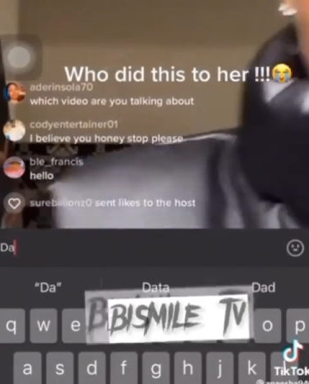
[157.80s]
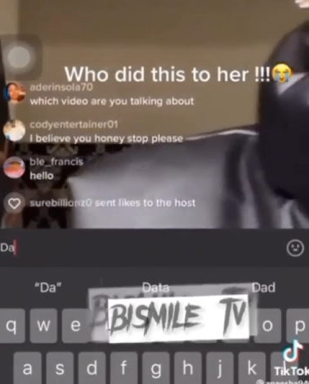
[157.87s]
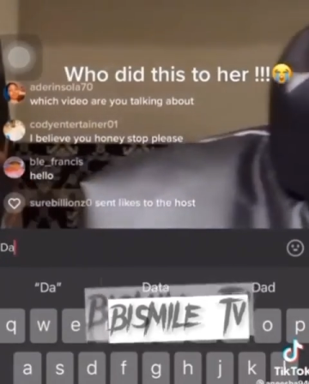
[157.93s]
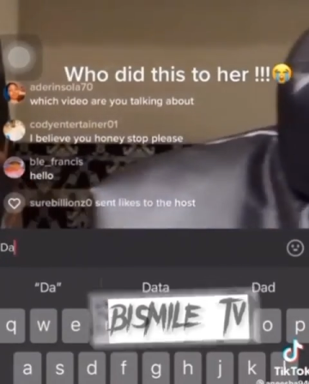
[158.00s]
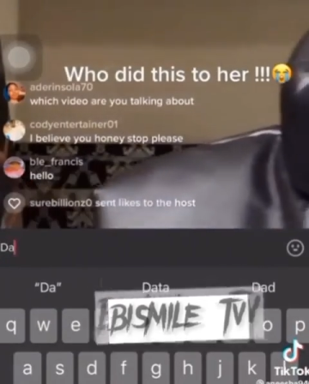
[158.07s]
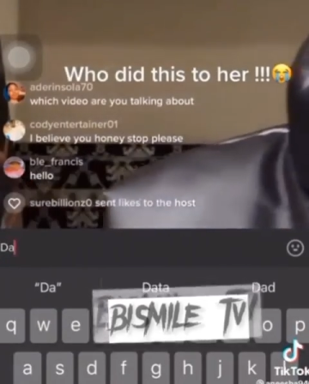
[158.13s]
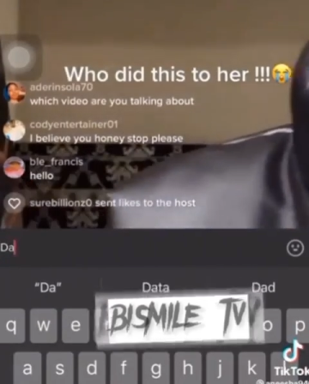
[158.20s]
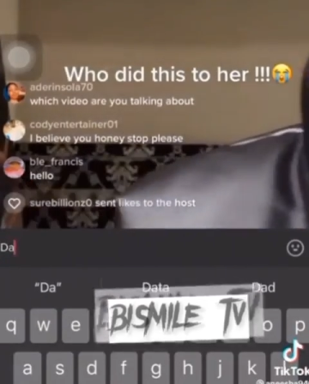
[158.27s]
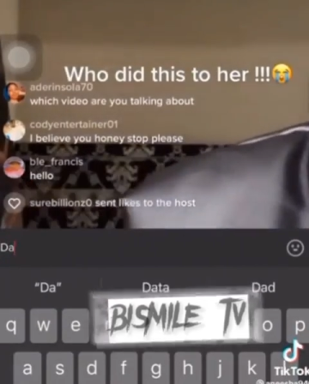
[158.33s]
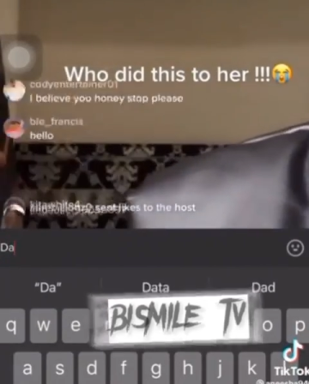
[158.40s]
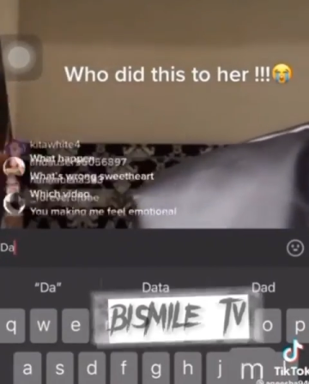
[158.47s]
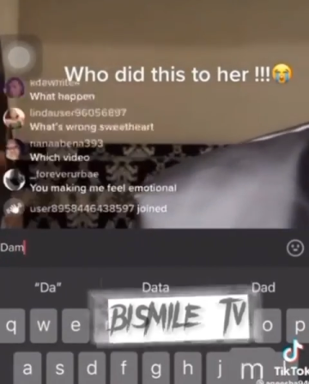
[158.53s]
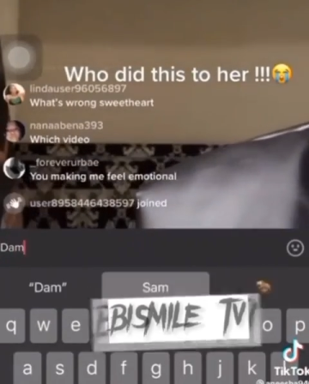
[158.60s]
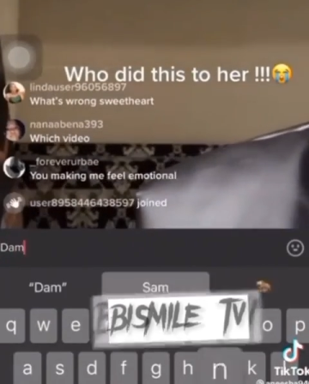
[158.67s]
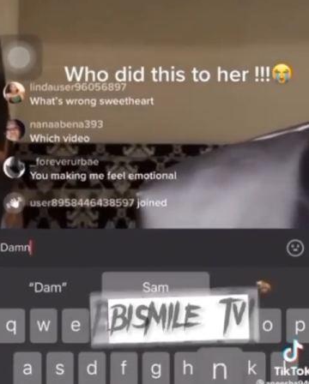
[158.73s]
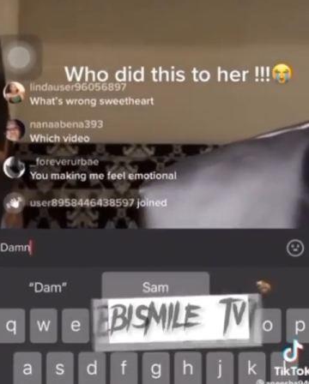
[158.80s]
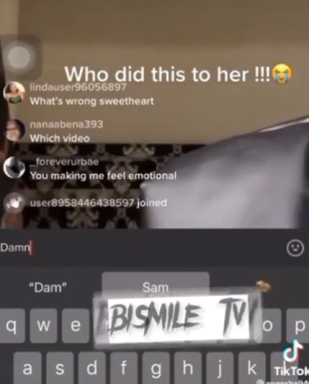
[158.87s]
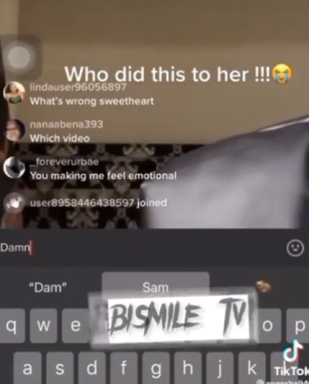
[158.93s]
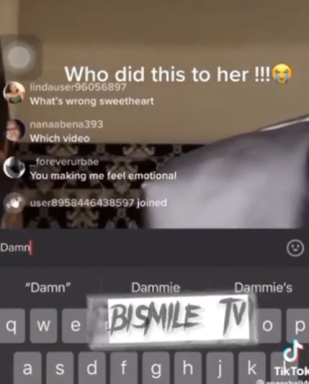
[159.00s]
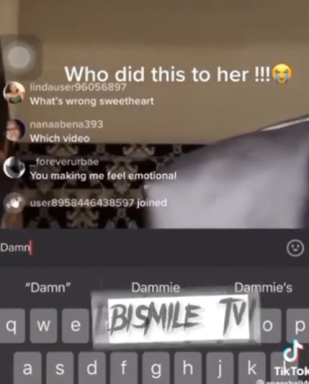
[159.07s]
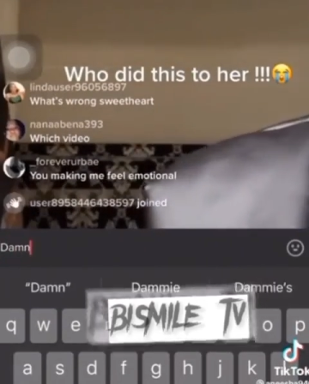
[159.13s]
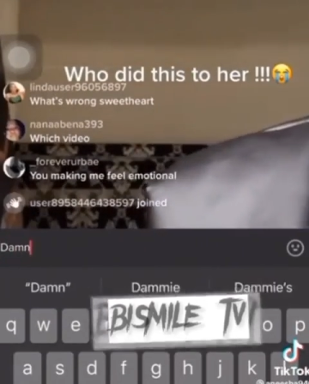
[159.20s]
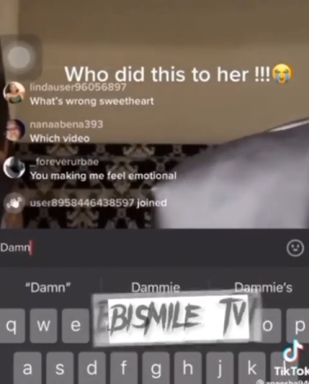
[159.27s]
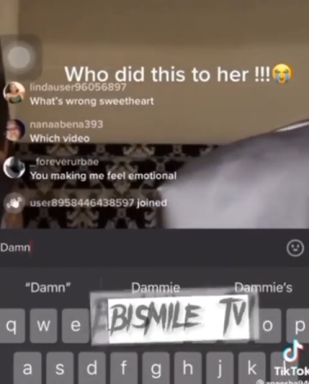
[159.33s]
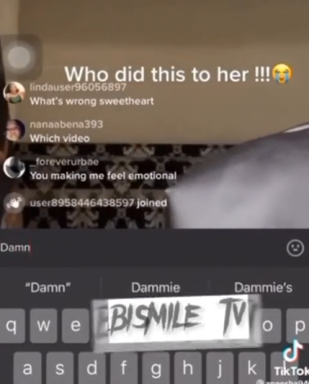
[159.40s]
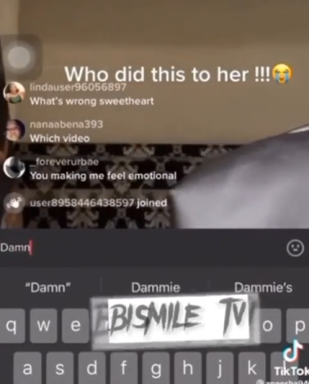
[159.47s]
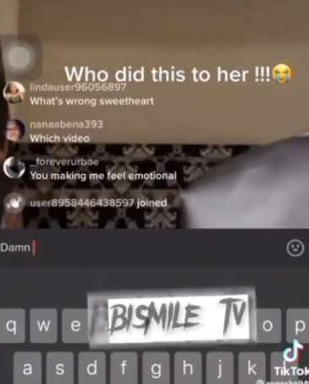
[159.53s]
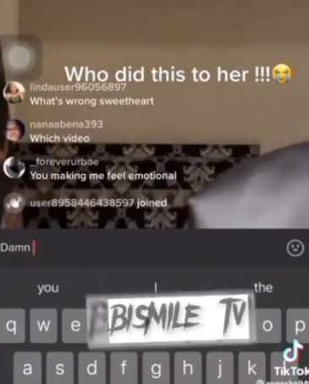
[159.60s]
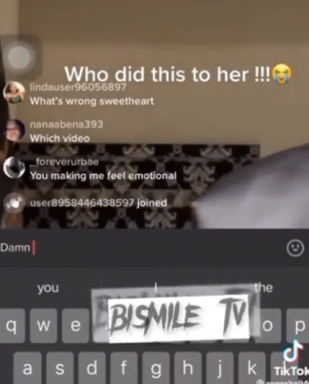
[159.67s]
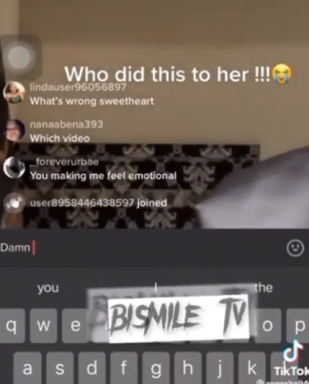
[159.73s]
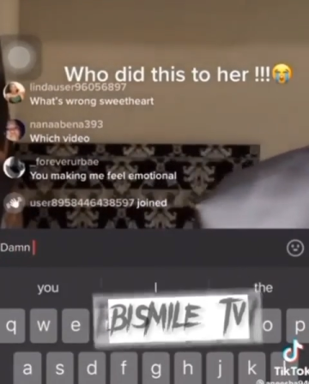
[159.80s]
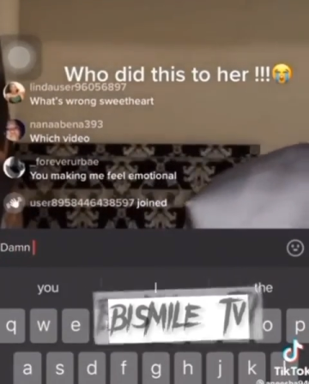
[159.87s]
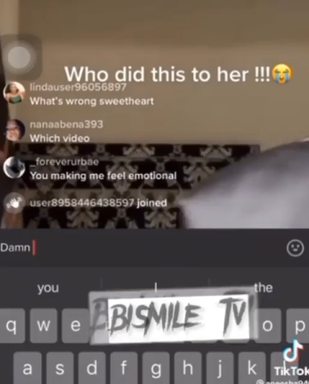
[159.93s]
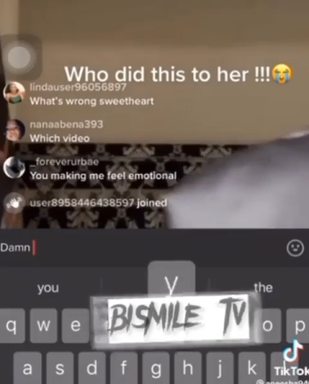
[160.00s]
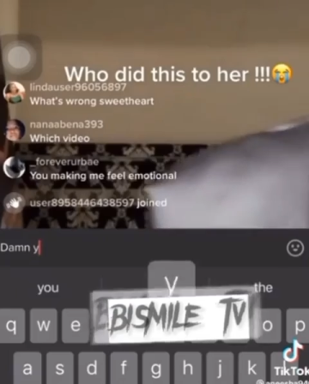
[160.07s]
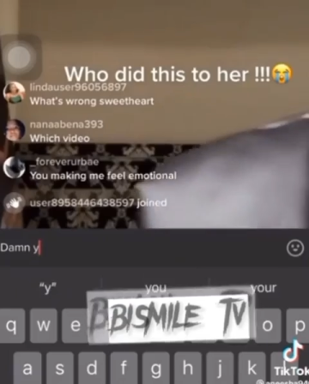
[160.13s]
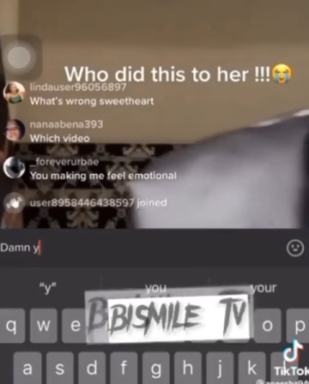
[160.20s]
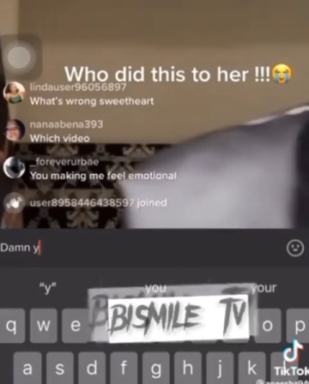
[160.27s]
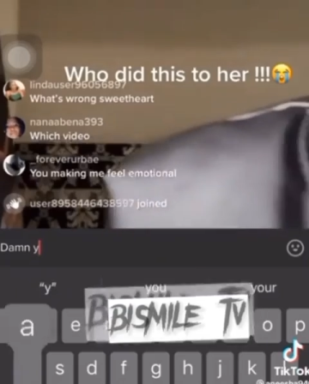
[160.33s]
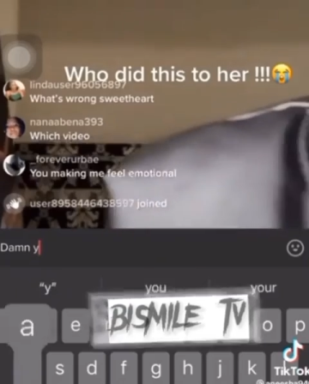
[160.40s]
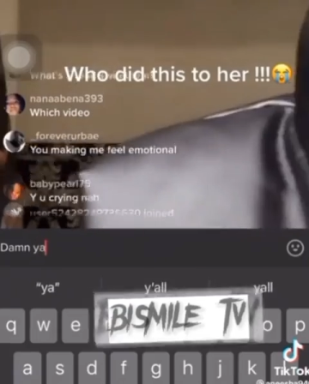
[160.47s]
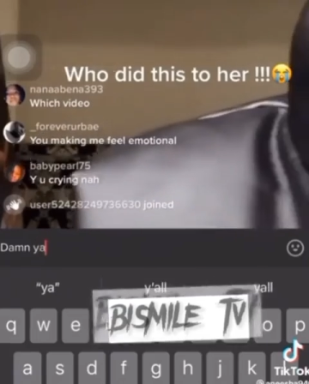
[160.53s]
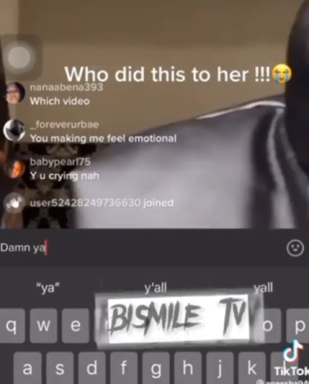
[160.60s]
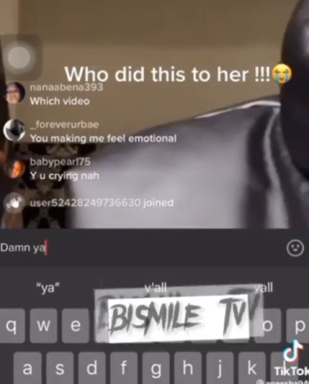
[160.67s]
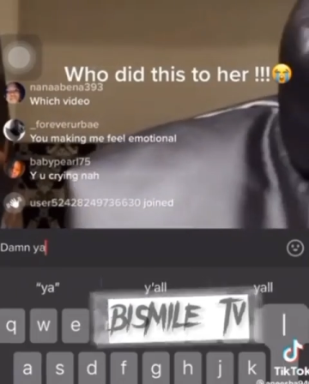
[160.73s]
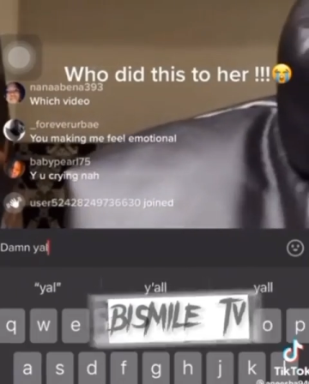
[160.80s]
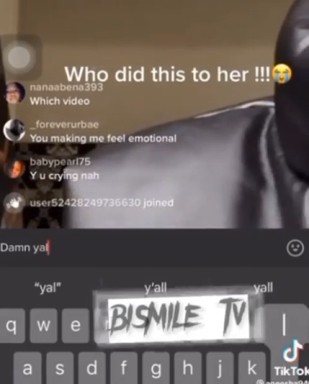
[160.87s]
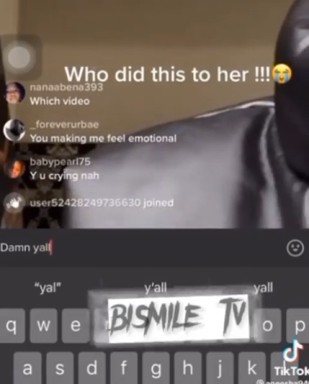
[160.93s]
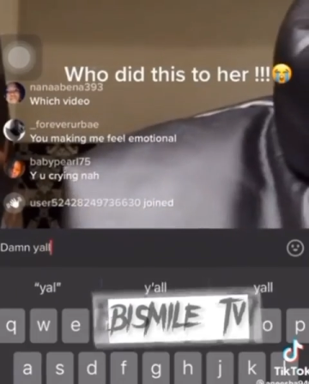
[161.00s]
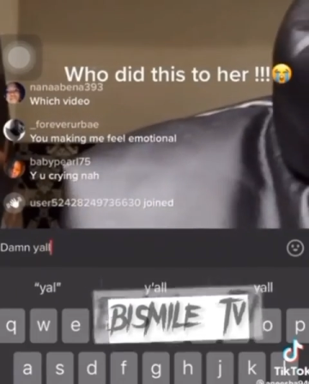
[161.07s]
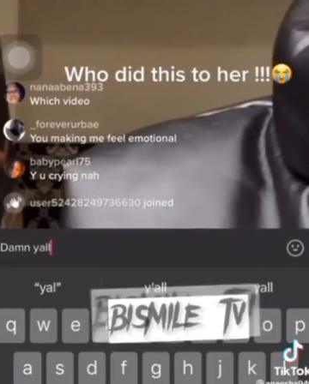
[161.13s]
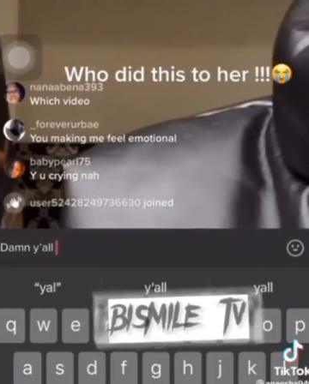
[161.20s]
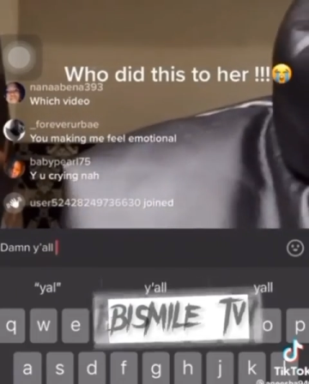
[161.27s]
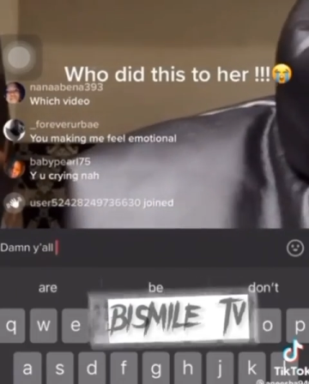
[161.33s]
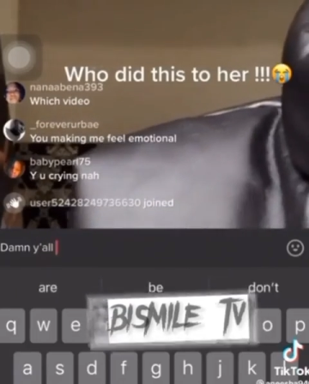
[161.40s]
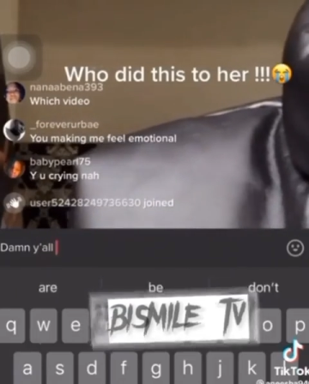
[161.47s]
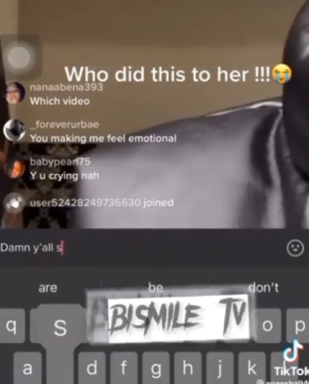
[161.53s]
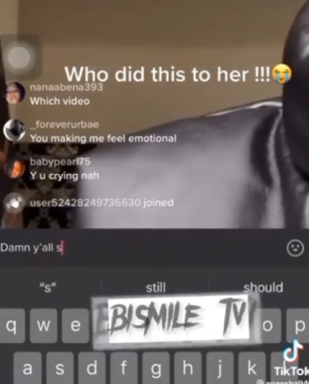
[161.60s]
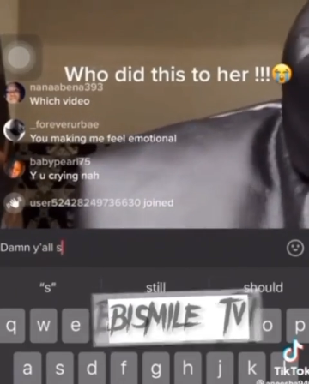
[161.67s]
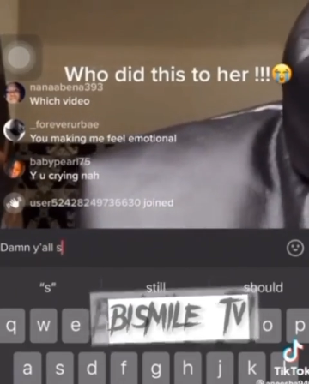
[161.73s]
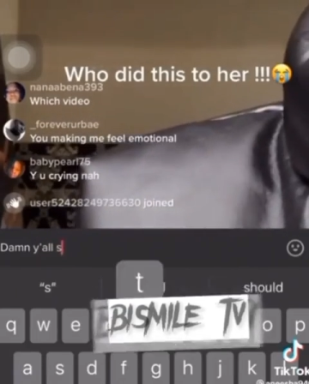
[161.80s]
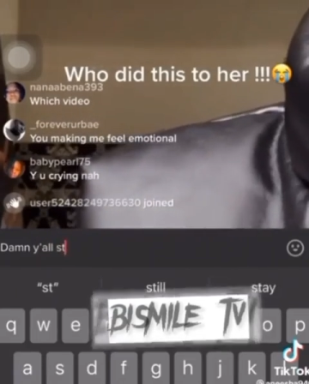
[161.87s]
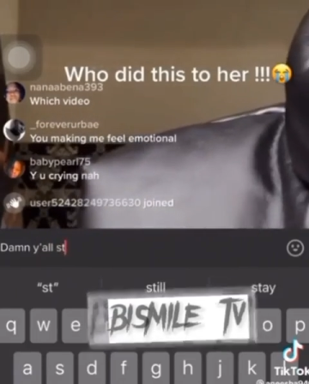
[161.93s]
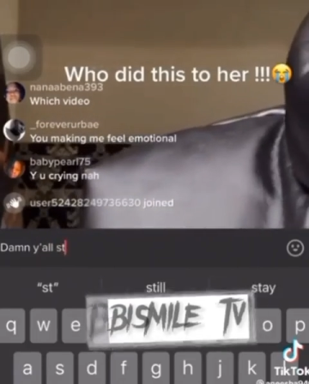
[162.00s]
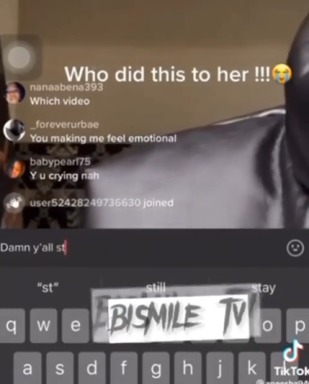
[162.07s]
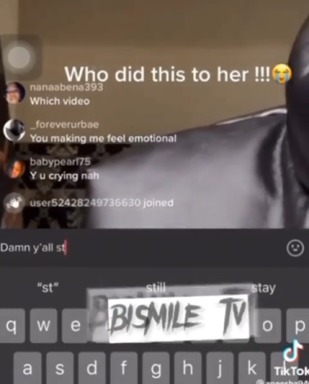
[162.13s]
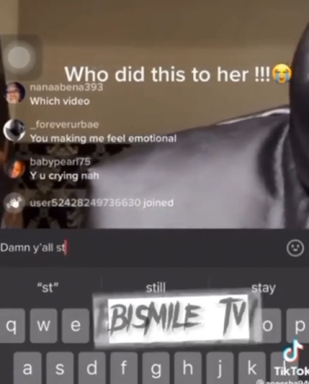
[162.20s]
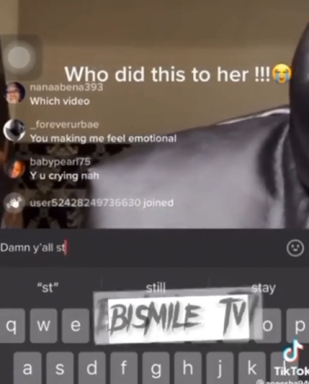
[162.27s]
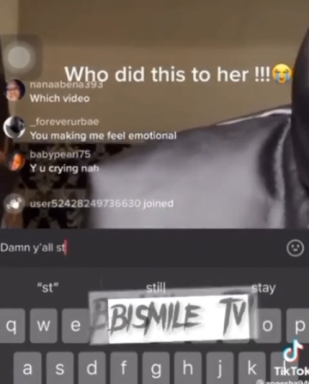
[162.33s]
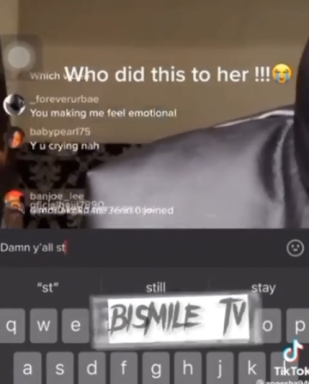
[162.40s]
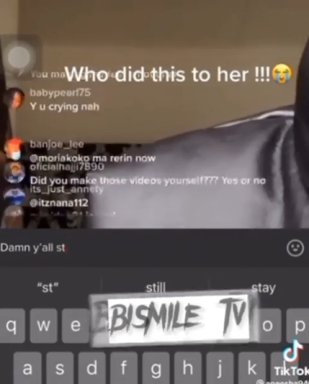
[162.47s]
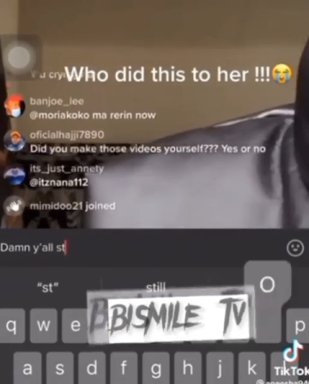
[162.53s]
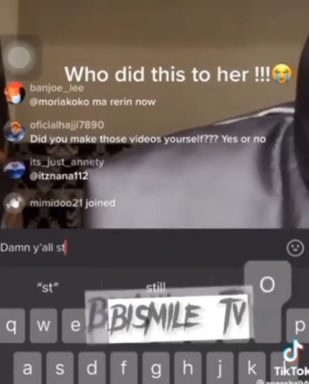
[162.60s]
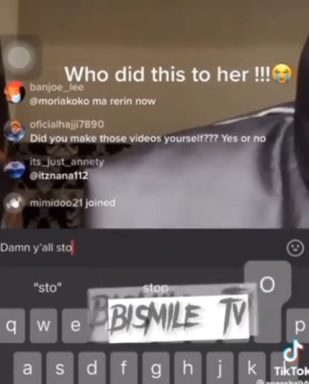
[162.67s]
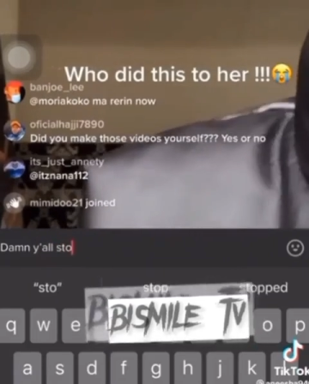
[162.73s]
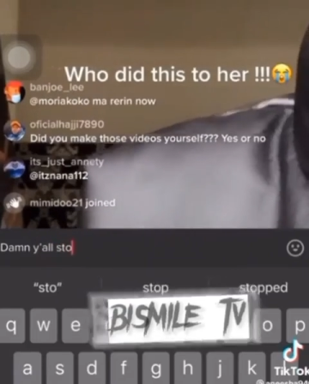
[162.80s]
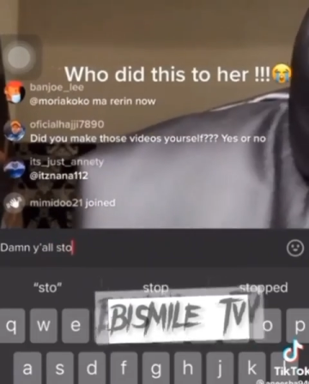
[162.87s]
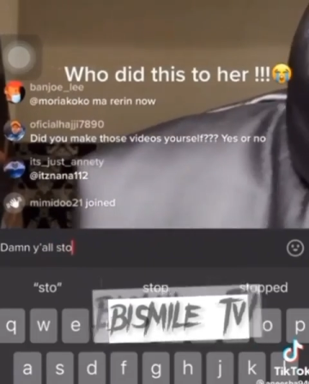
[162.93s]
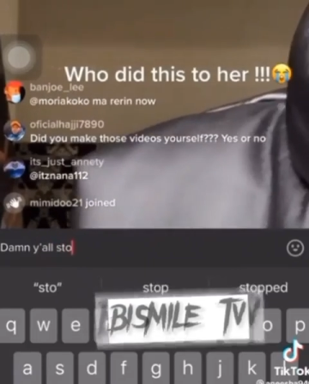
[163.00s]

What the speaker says: No face is visible, so there are no lips to read.